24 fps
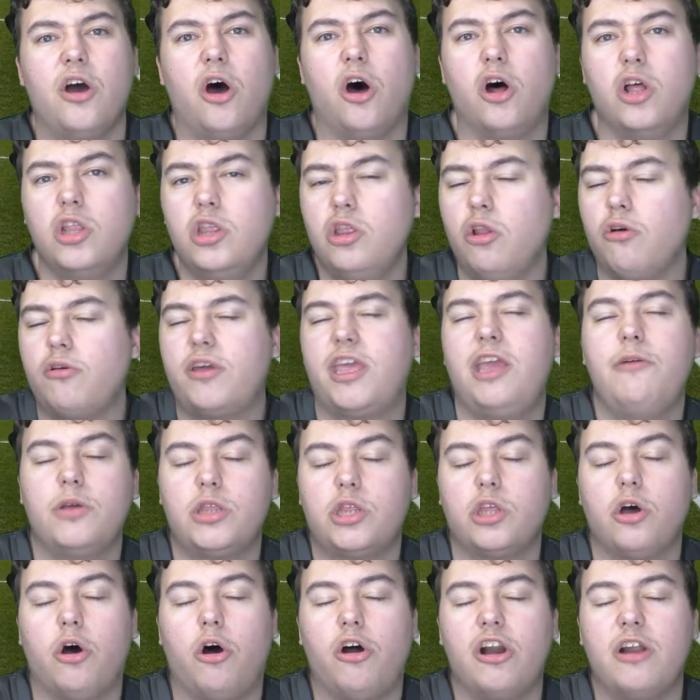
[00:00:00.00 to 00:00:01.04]
Unlucky
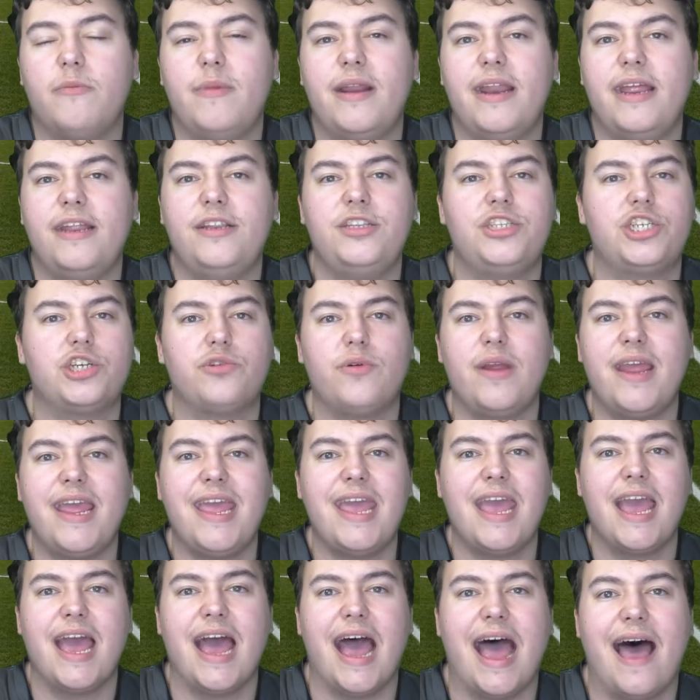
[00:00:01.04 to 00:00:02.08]
with the Hunnaman
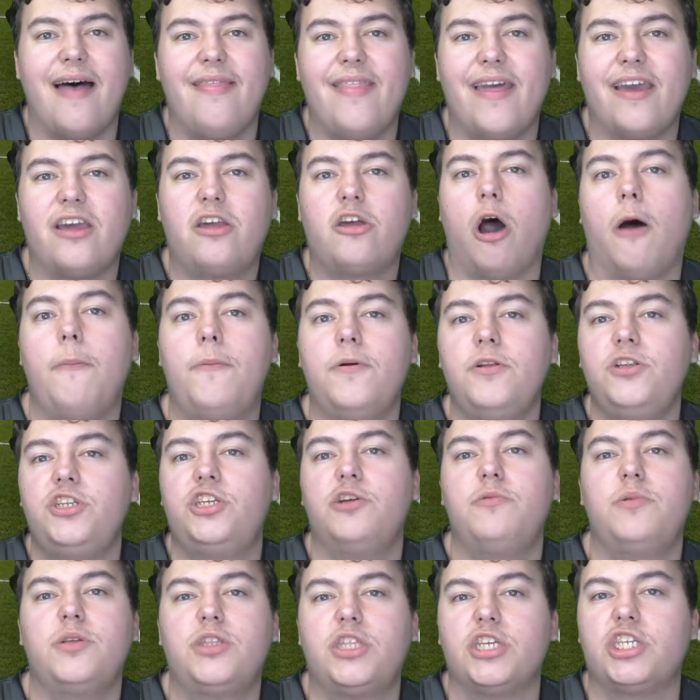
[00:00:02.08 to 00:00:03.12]
injury, and then
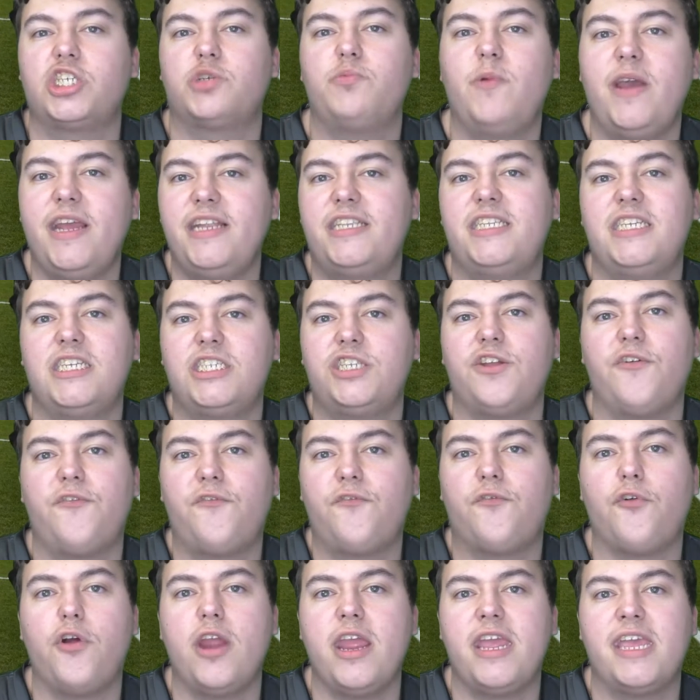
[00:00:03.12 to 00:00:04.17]
Coppinger with the sweetest of
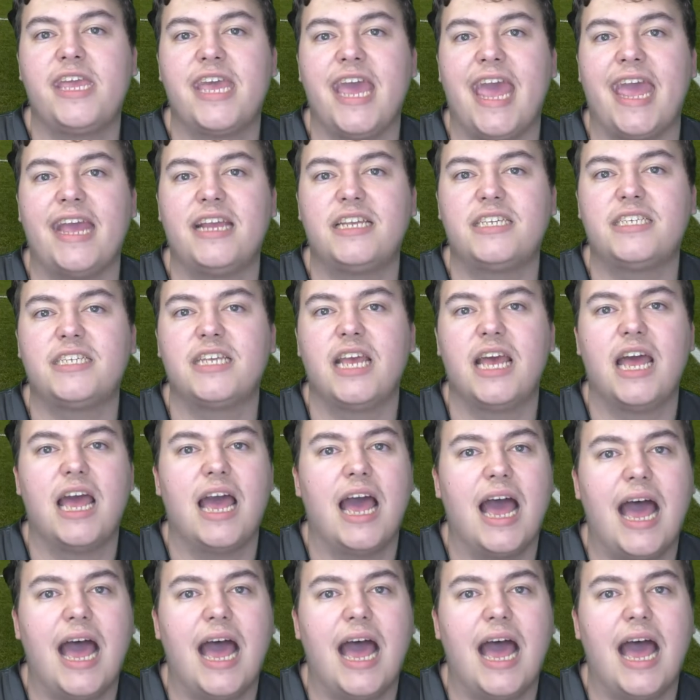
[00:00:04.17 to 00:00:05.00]
free kicks.